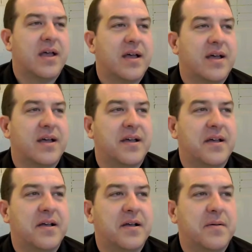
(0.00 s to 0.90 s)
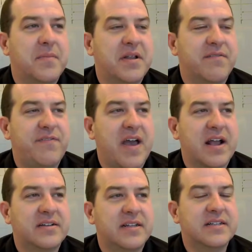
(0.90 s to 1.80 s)
And in
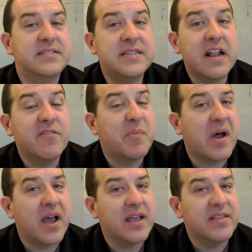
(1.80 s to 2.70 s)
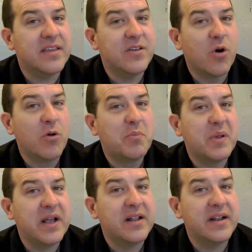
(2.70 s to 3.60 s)
fact, instead of buying the
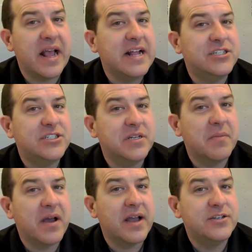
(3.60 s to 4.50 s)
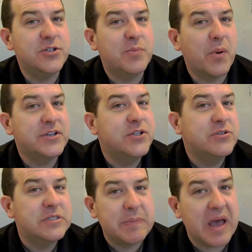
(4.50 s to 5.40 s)
gold-plated HDMI
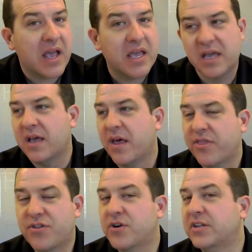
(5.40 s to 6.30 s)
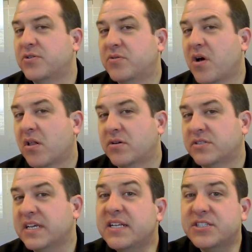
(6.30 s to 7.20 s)
2.2 spec,
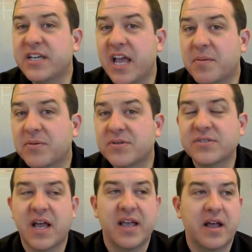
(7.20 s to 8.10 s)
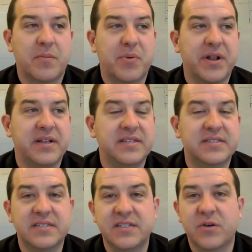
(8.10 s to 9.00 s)
$32 each cables, I got a pretty
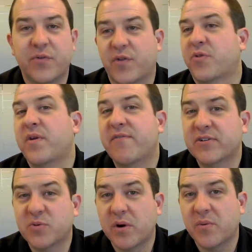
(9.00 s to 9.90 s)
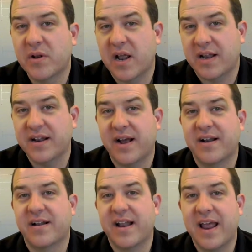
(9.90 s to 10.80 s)
decent deal for 3 for $21.99
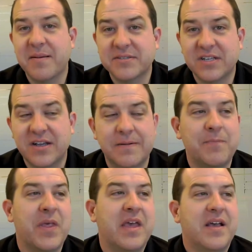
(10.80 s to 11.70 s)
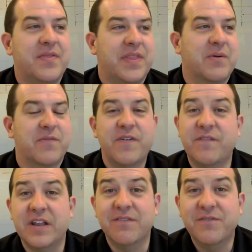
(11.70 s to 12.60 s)
on Amazon. They were
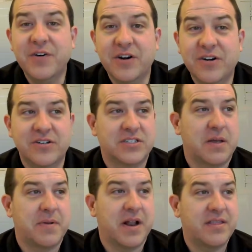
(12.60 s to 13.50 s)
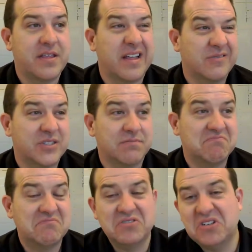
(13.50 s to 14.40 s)
15 footers. I mean, I think that was a
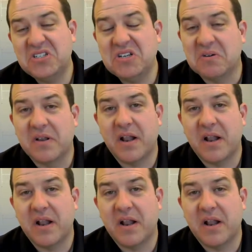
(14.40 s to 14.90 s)
good deal, and